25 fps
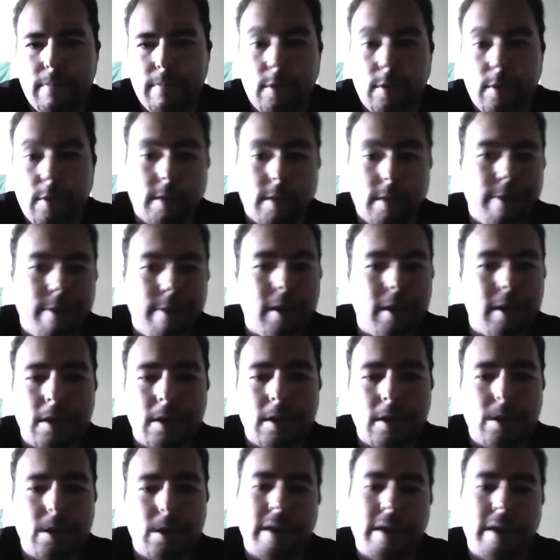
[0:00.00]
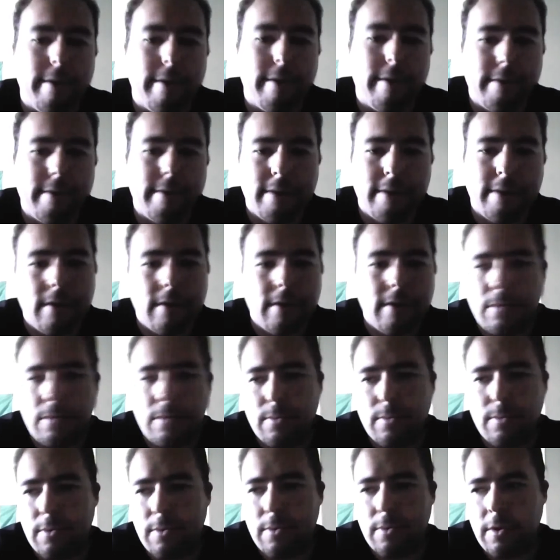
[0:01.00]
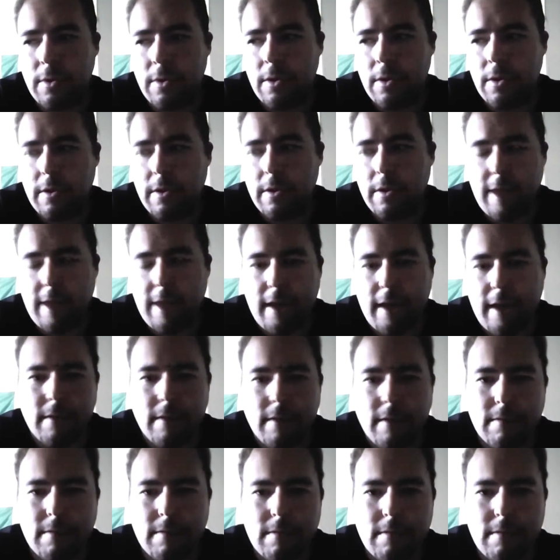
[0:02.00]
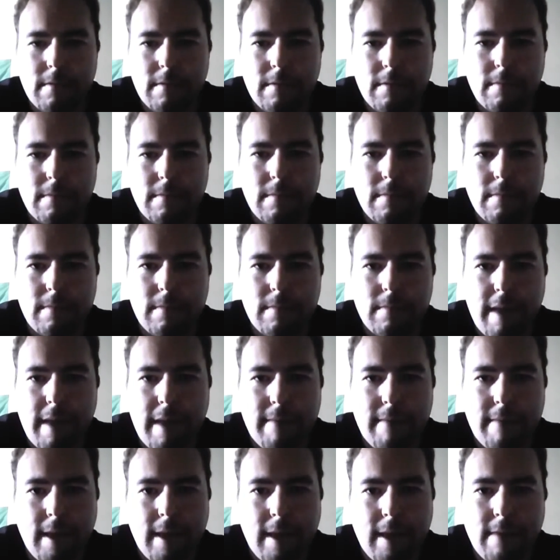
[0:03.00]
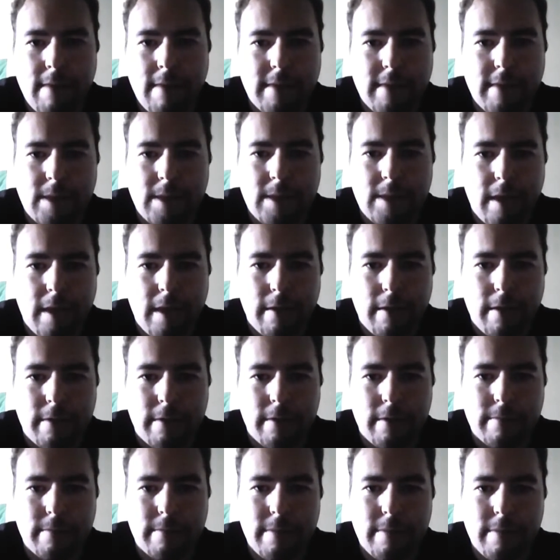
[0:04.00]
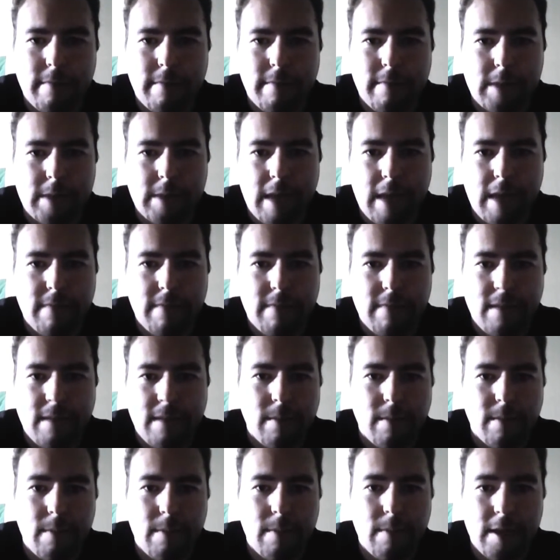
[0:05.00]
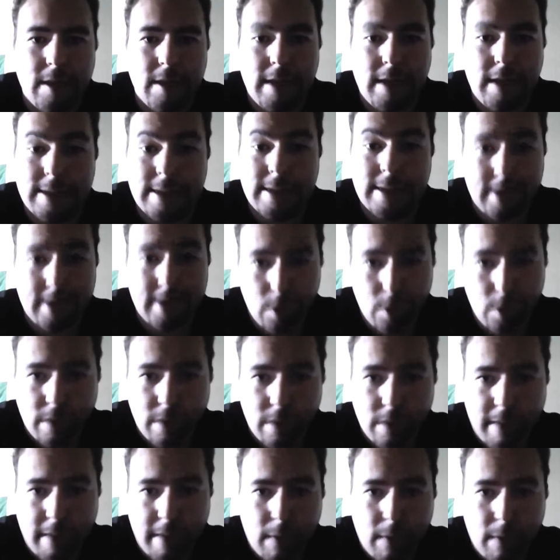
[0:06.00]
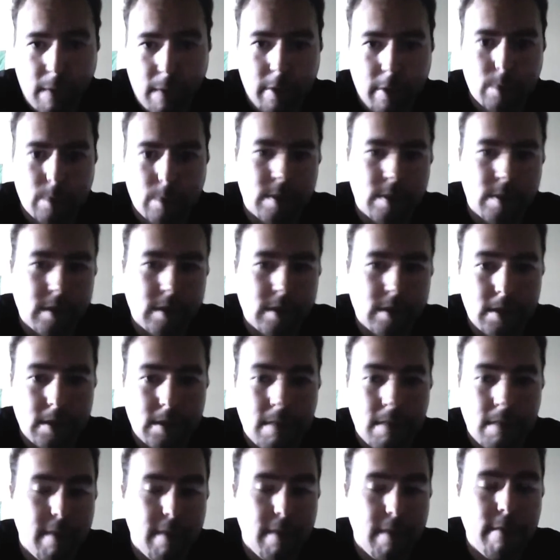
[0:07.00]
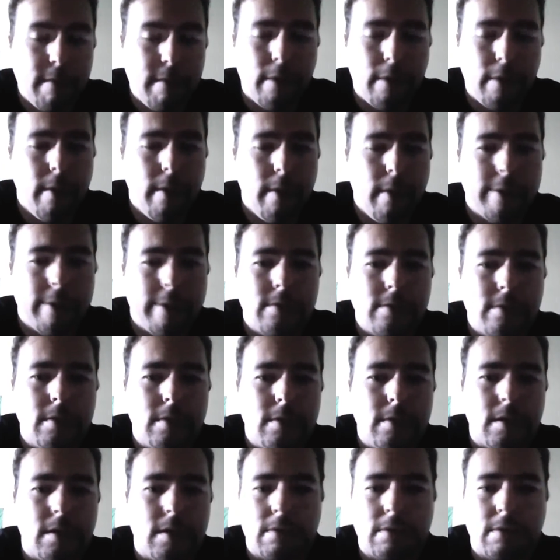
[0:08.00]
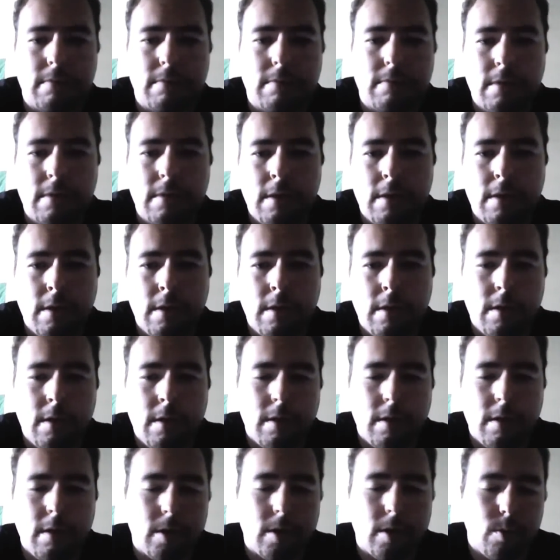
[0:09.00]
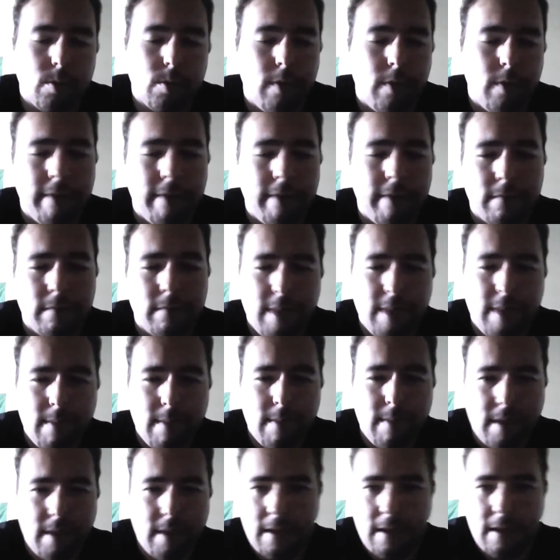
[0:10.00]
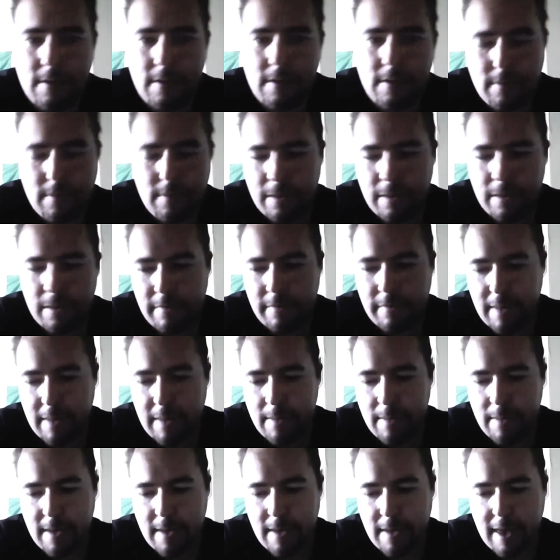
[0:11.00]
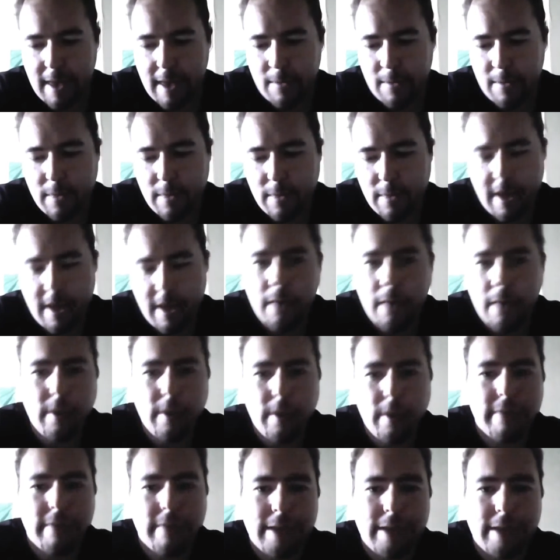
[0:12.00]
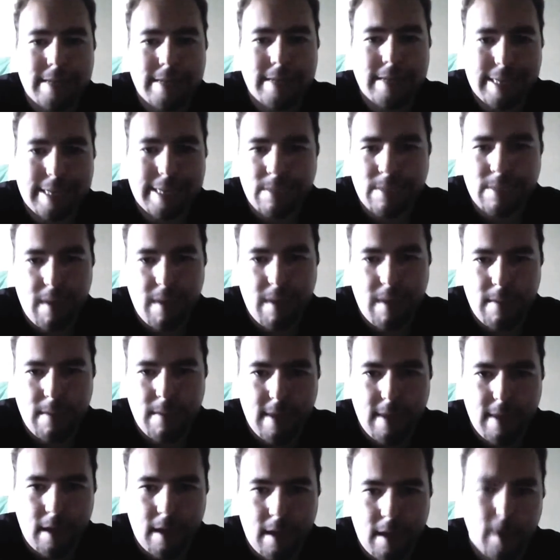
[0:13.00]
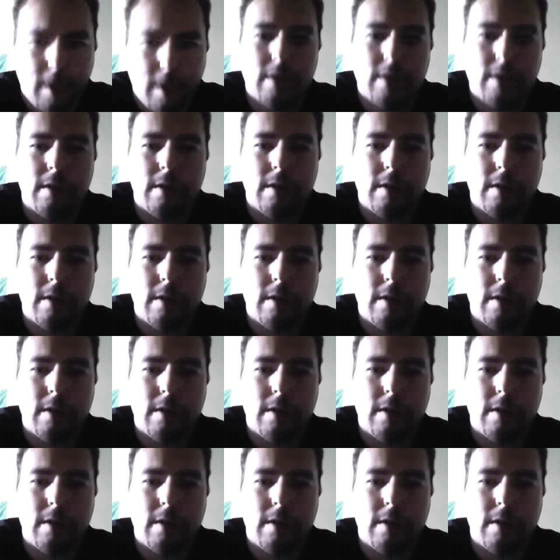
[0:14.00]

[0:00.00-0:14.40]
Which I'm not going to sit here and tell you that having an investigative team come in isn't going to make it worse, because it may very well. Because whatever may be there, whatever entities may be there,